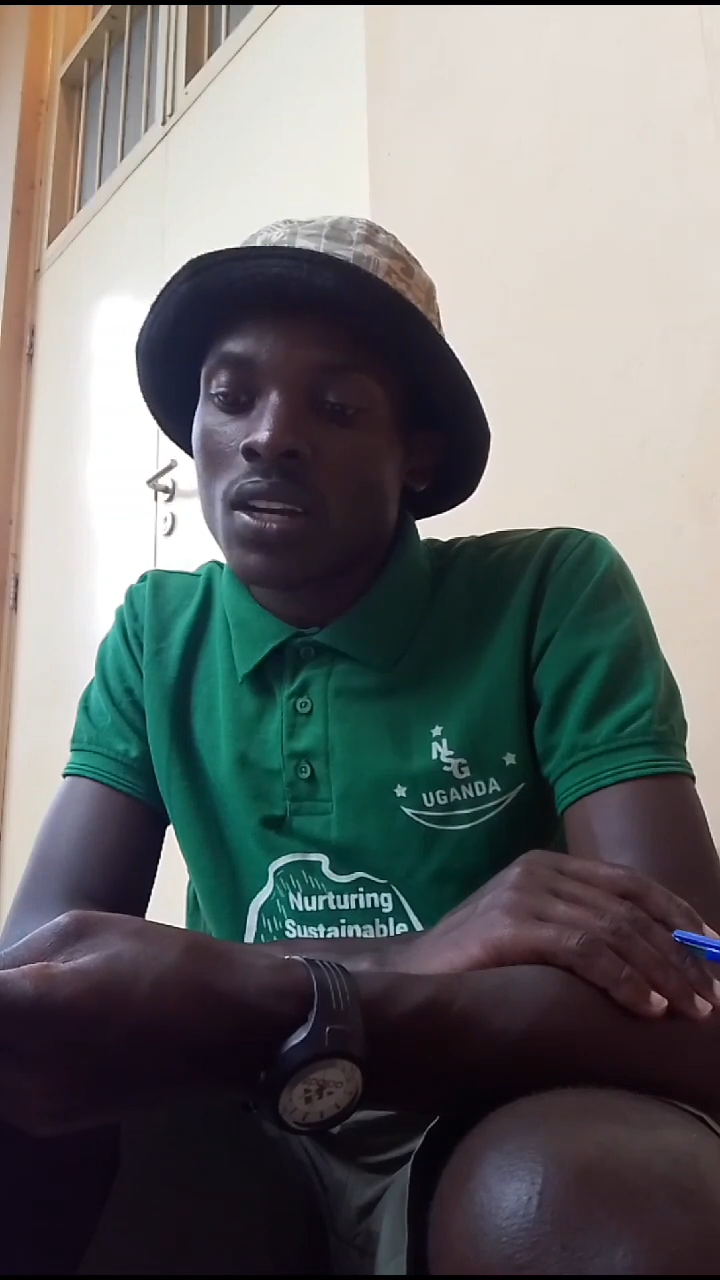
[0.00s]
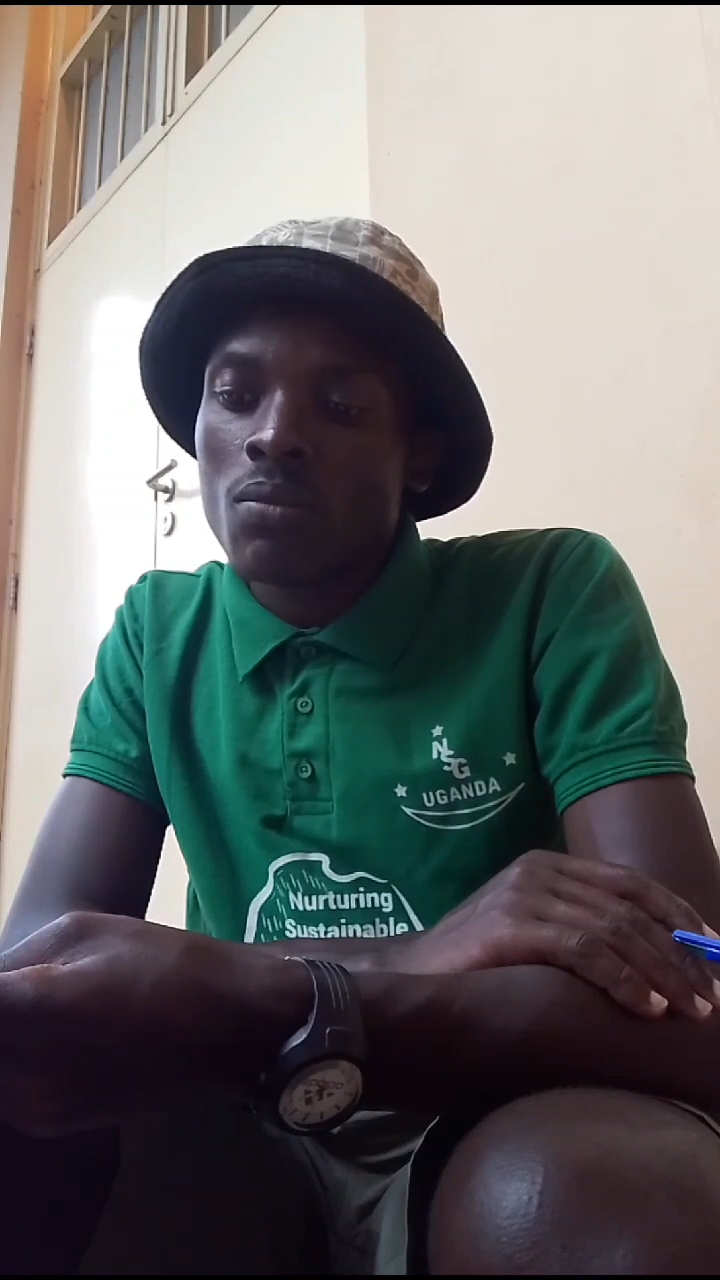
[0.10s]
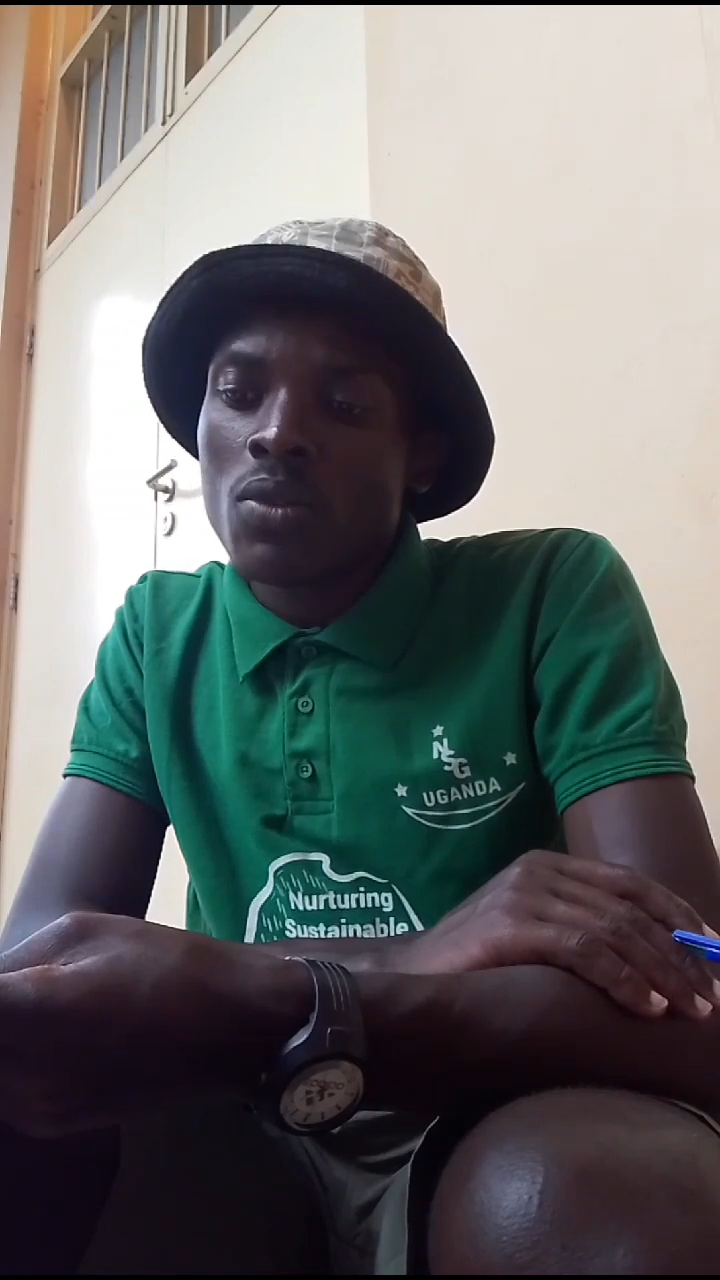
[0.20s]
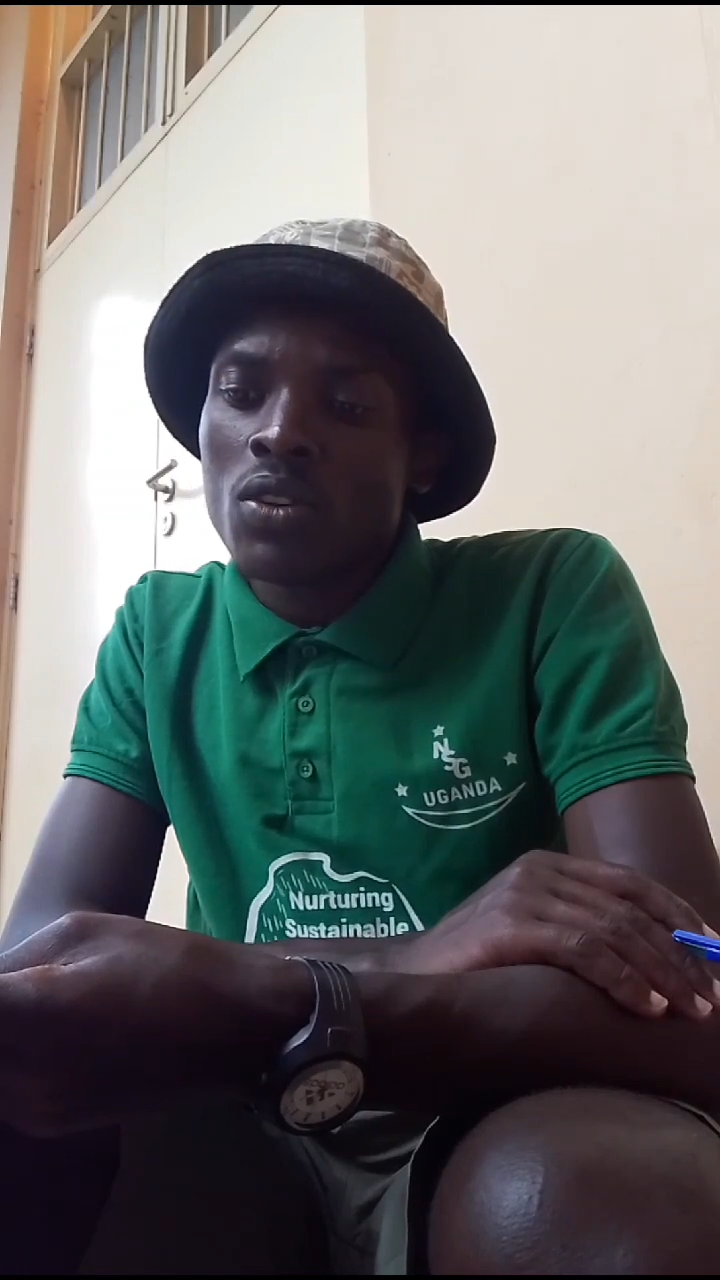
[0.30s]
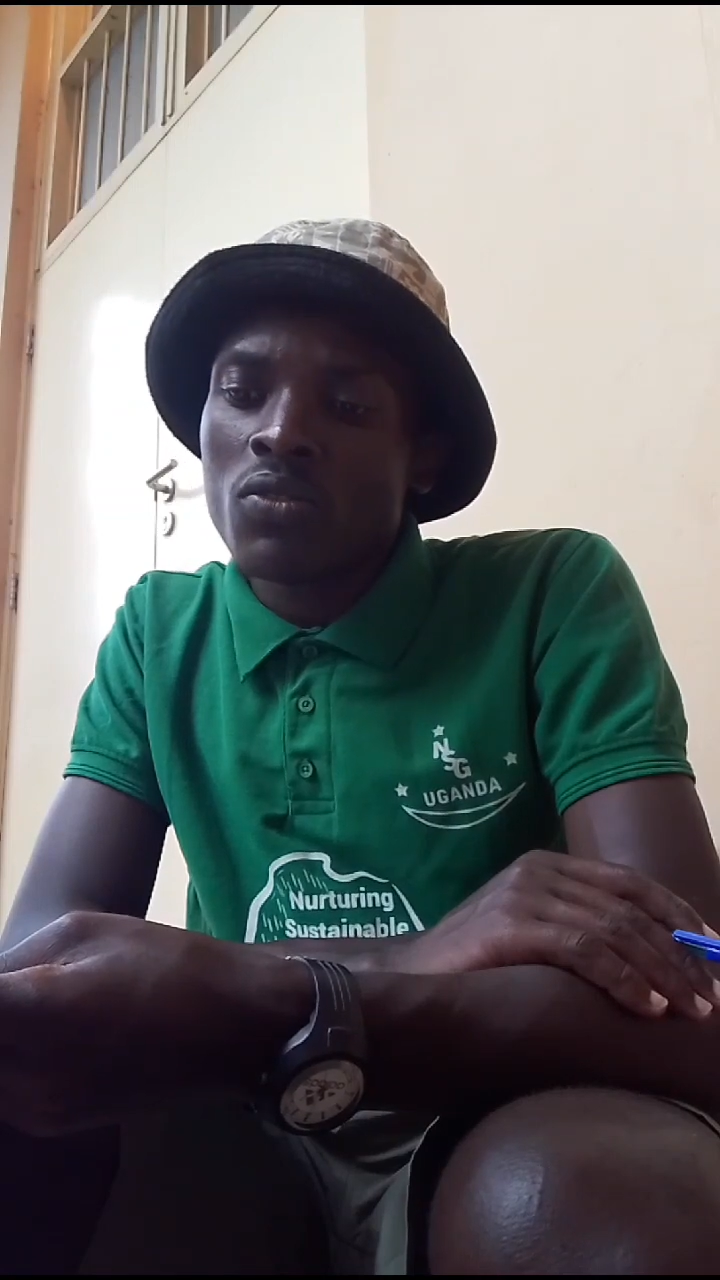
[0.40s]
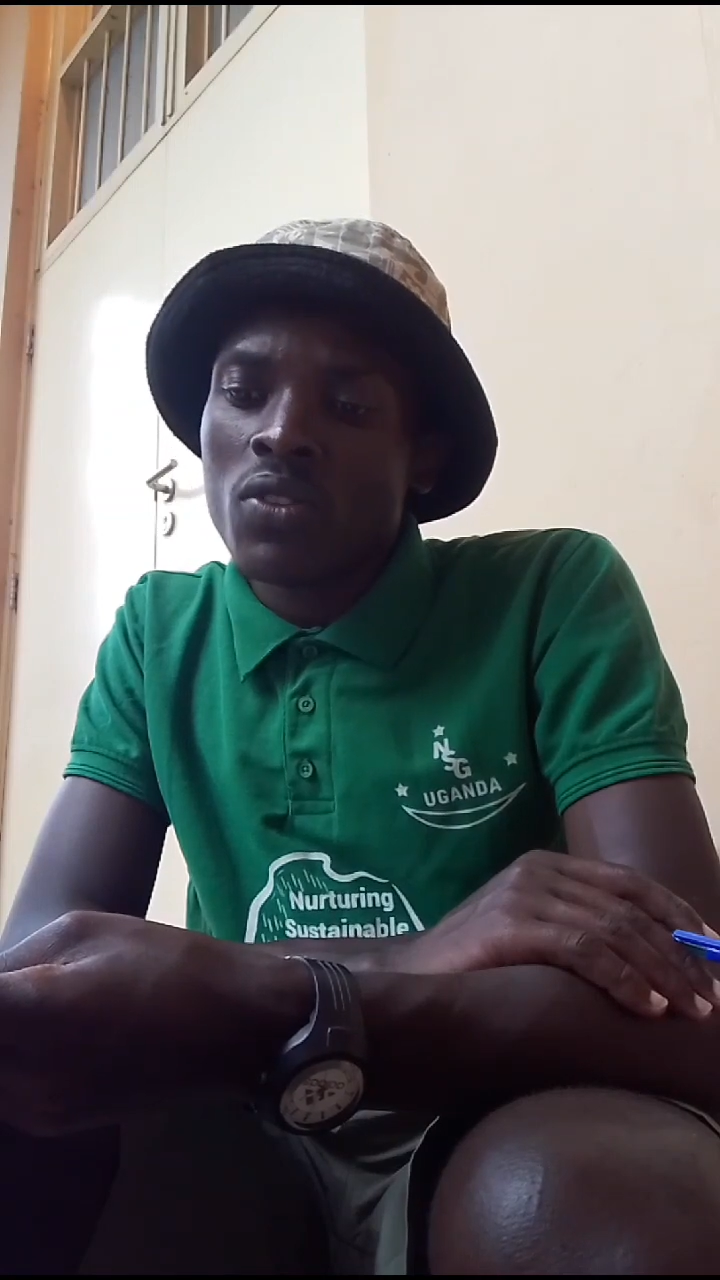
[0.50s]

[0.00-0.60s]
carbon